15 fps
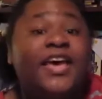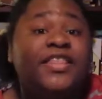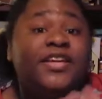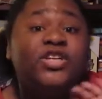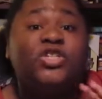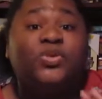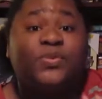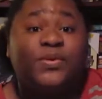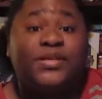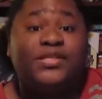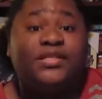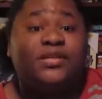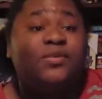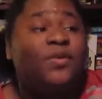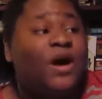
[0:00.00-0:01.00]
There's a
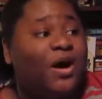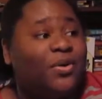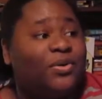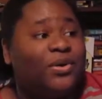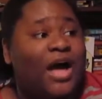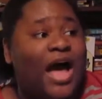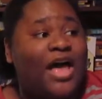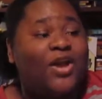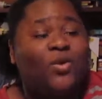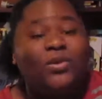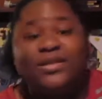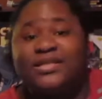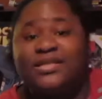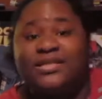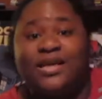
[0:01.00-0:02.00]
reason why I don't
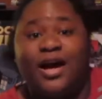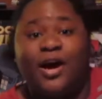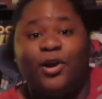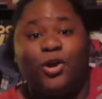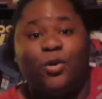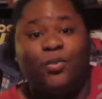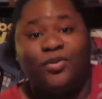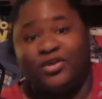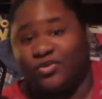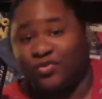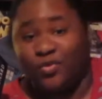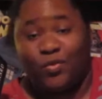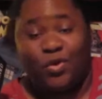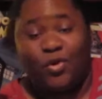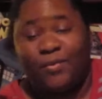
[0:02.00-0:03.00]
listen to audiobooks for
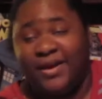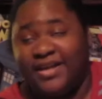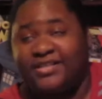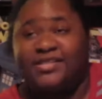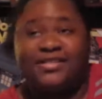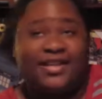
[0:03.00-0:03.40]
romance.